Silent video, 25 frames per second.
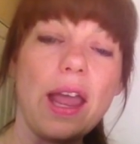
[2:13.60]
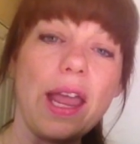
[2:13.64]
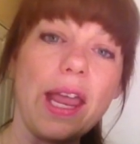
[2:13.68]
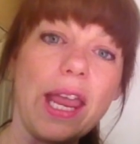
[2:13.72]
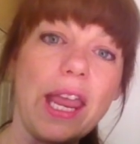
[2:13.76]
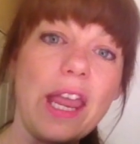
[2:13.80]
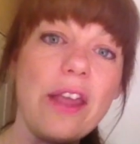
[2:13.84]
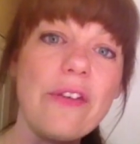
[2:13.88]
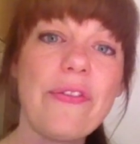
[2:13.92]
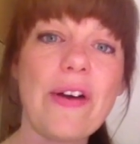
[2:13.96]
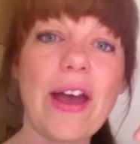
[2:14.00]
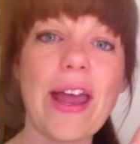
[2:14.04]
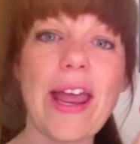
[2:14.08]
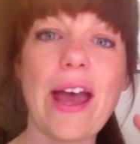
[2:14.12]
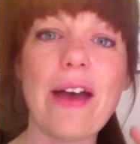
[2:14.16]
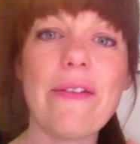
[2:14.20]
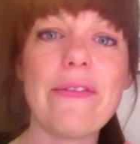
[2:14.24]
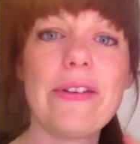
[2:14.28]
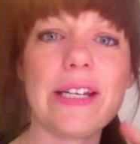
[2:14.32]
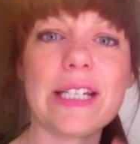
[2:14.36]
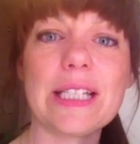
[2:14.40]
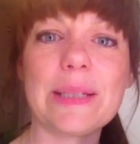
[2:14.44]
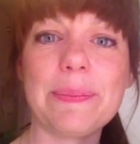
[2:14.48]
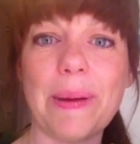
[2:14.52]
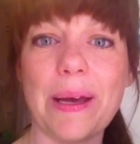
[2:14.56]
If I have
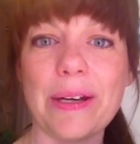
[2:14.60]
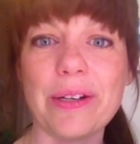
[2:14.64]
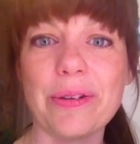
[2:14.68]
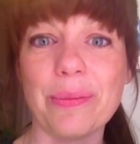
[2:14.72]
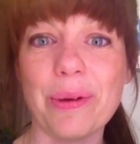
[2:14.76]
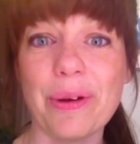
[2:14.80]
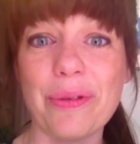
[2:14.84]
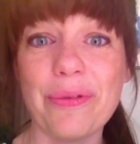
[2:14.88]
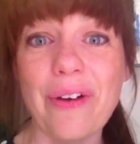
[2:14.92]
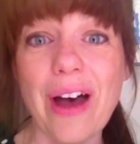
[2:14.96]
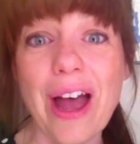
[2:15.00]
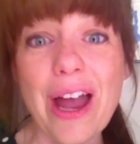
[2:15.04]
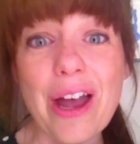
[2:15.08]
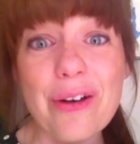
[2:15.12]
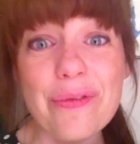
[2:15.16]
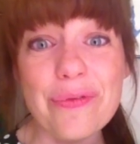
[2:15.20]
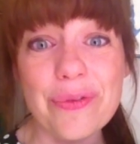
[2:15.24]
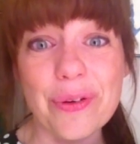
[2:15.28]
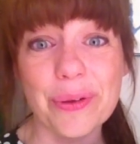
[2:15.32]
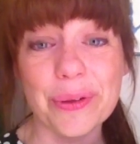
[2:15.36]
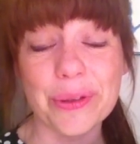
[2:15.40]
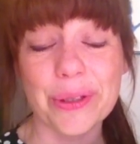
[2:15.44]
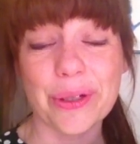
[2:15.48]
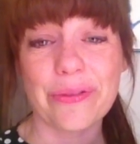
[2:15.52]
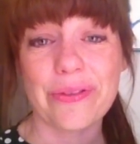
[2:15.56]
an expandable file
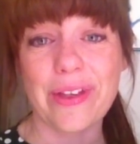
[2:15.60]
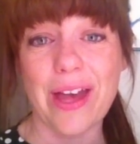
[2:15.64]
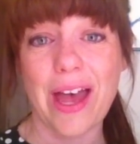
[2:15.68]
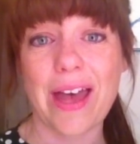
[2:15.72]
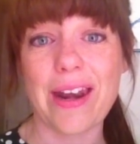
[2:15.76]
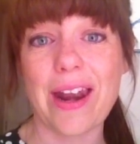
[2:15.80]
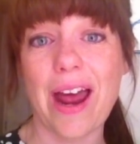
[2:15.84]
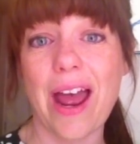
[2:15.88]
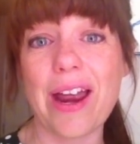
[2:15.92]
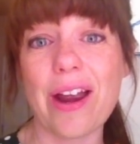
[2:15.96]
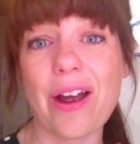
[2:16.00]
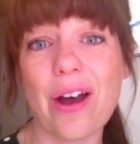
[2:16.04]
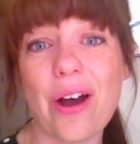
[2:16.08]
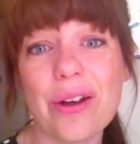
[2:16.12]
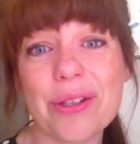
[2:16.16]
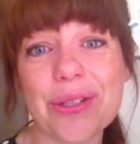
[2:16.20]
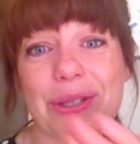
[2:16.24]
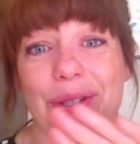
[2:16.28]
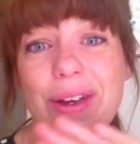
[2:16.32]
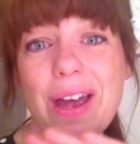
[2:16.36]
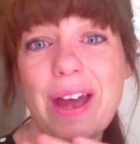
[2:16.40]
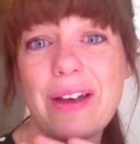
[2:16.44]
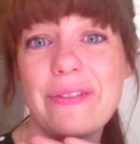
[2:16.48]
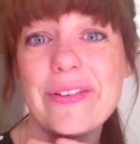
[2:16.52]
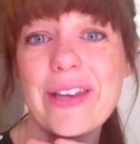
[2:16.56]
folder, then I
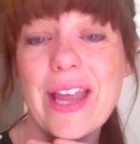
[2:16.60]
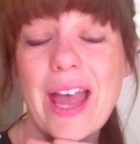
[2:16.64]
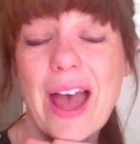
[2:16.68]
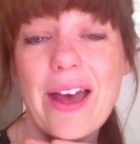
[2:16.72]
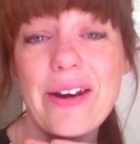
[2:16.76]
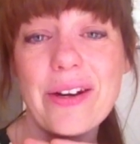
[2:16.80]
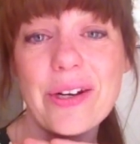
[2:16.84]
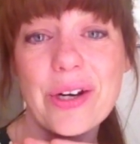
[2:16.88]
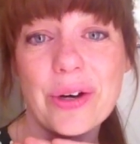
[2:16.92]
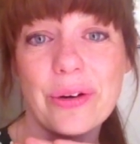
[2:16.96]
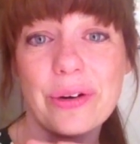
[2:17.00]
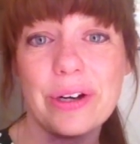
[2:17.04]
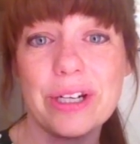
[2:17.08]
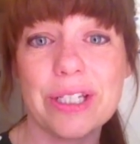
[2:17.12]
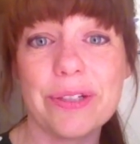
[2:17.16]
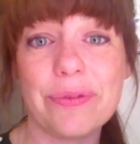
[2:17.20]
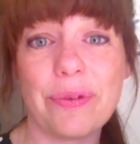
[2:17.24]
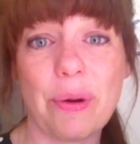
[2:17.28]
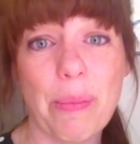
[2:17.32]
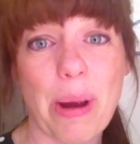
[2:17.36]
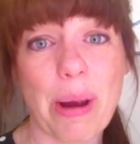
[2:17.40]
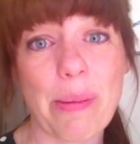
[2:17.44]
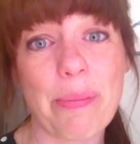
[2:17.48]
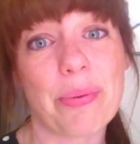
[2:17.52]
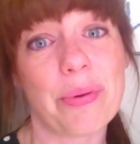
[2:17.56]
also have categories for
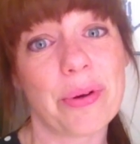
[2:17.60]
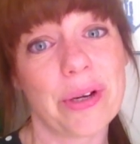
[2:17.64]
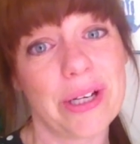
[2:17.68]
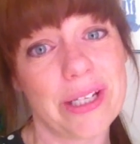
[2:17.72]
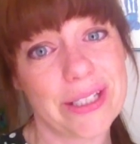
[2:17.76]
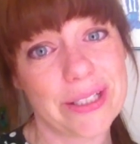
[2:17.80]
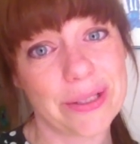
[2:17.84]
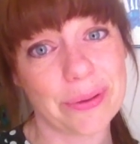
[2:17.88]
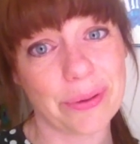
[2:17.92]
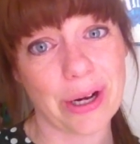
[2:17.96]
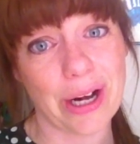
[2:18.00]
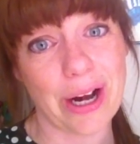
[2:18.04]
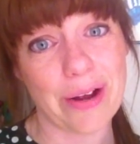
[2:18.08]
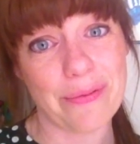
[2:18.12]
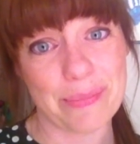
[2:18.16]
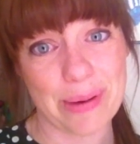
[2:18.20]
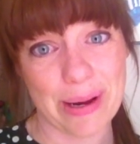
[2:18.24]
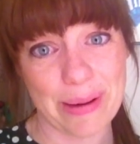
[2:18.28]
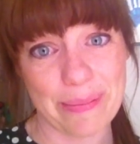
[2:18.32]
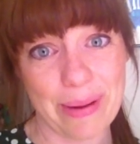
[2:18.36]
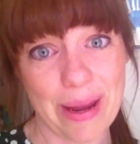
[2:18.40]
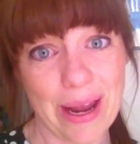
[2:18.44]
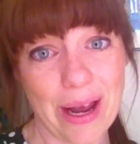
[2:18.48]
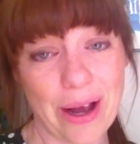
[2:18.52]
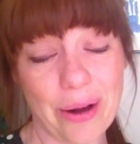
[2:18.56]
my pre-sort of my
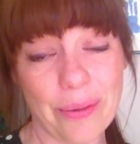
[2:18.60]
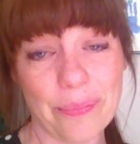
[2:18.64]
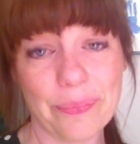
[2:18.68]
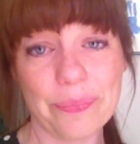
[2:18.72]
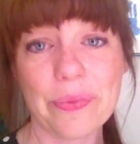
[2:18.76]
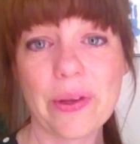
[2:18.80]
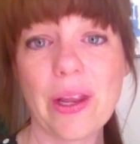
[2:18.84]
mail.